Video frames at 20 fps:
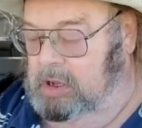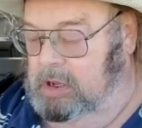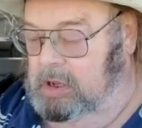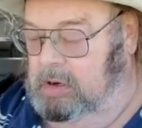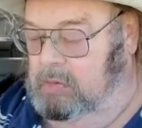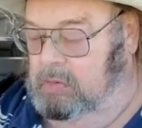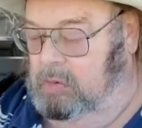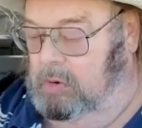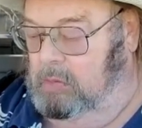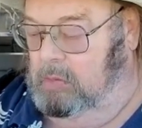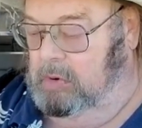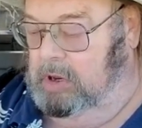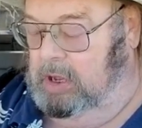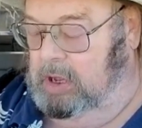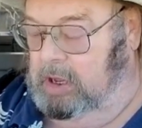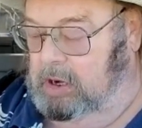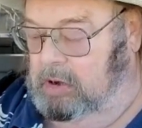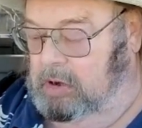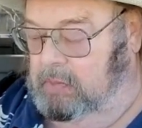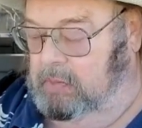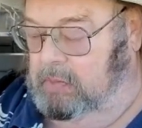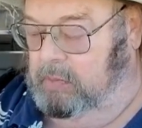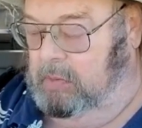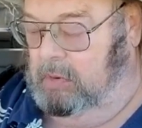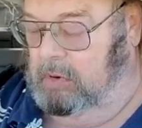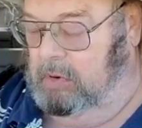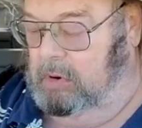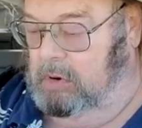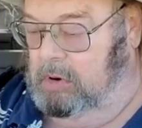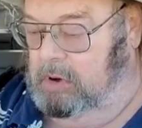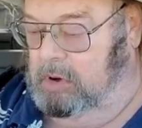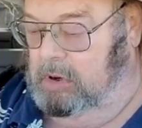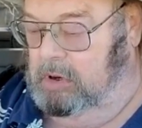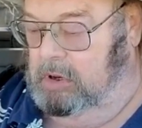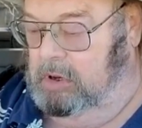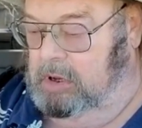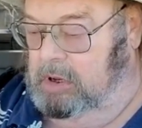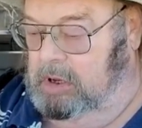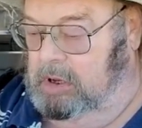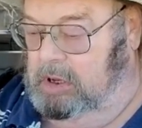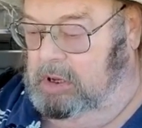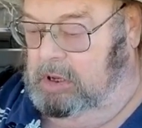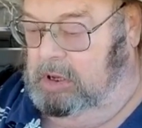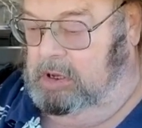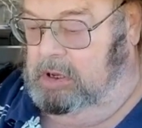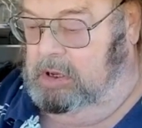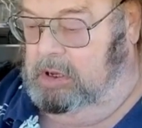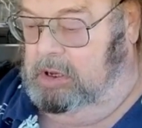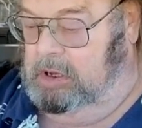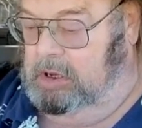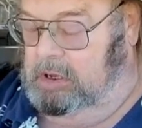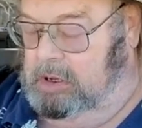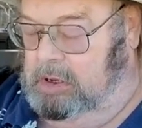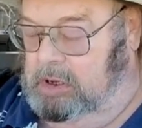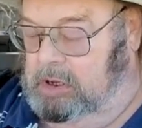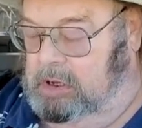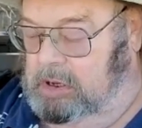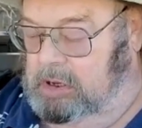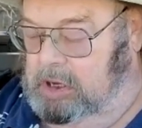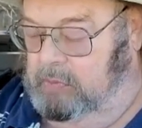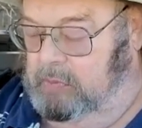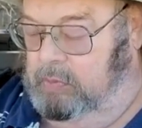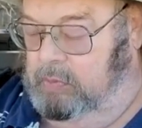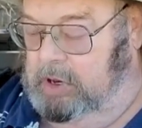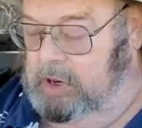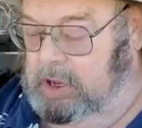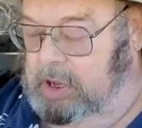is what we ask for if we